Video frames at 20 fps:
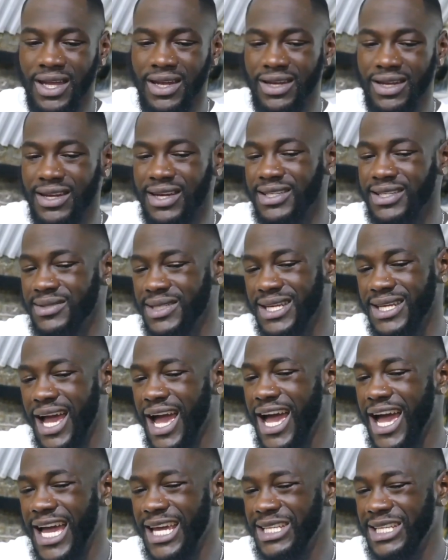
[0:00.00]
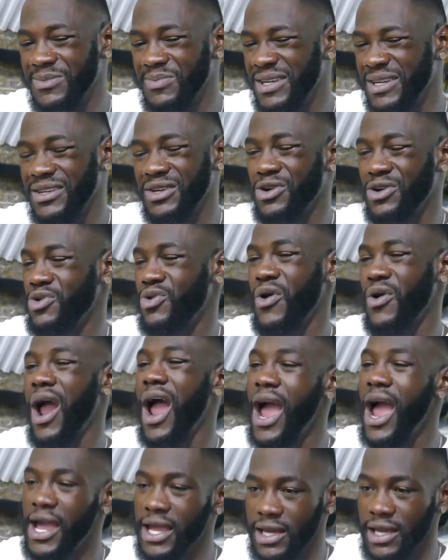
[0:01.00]
Man, this guy has been
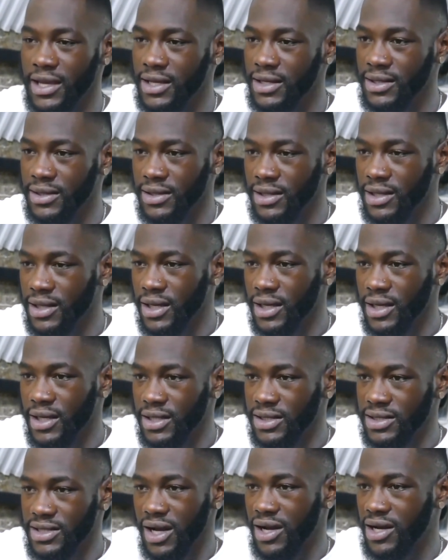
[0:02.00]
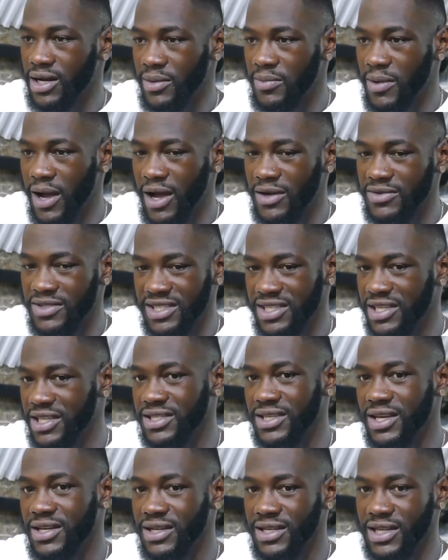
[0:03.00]
crying, talking about
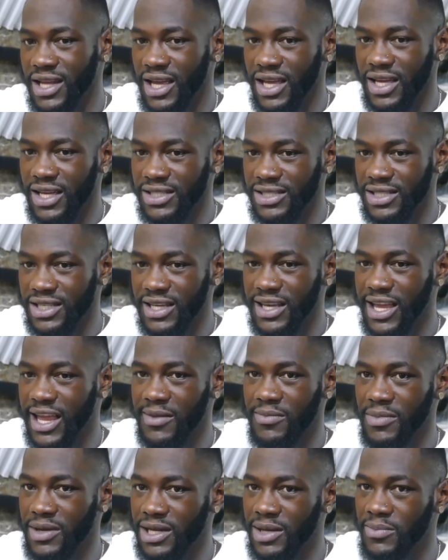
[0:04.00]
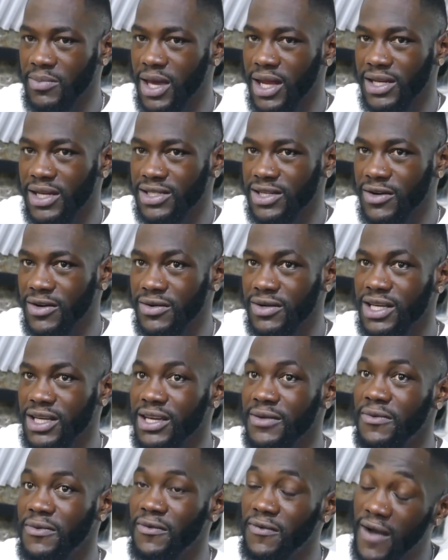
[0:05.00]
600 days, he ain't been the
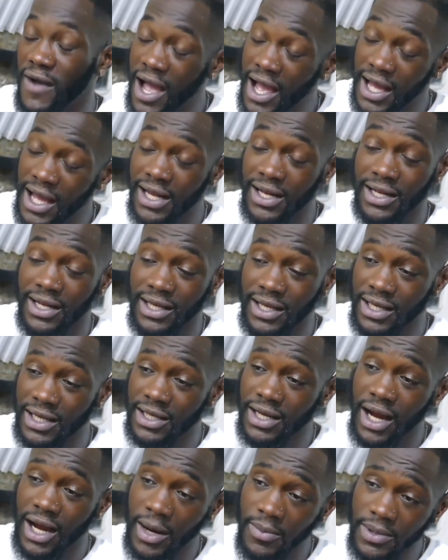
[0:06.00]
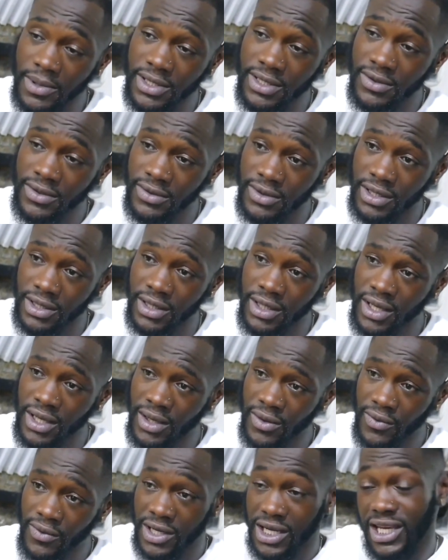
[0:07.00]
mandatory, and he finally get the opportunity.
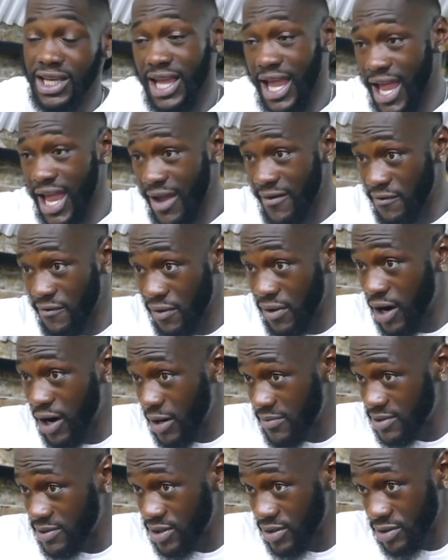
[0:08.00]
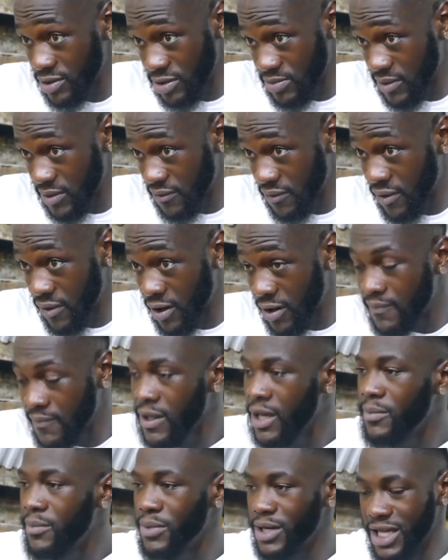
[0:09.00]
When he had 4 opportunities
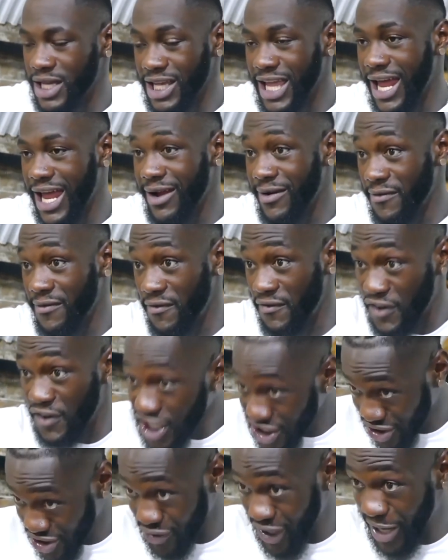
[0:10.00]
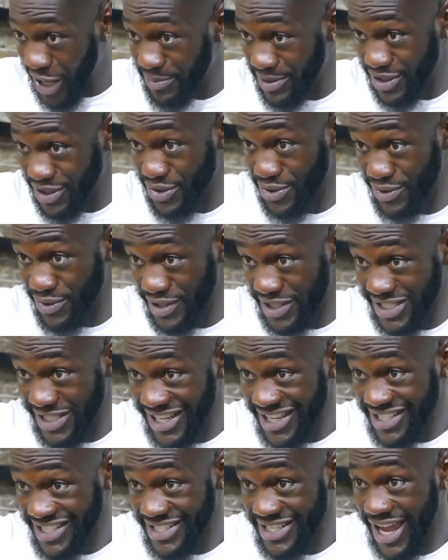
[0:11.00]
before, but he got an official
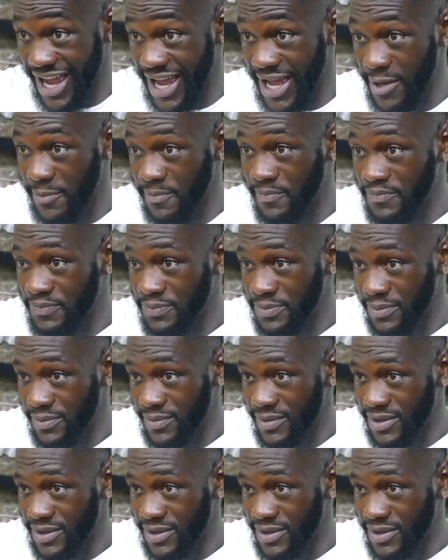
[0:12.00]
opportunity this time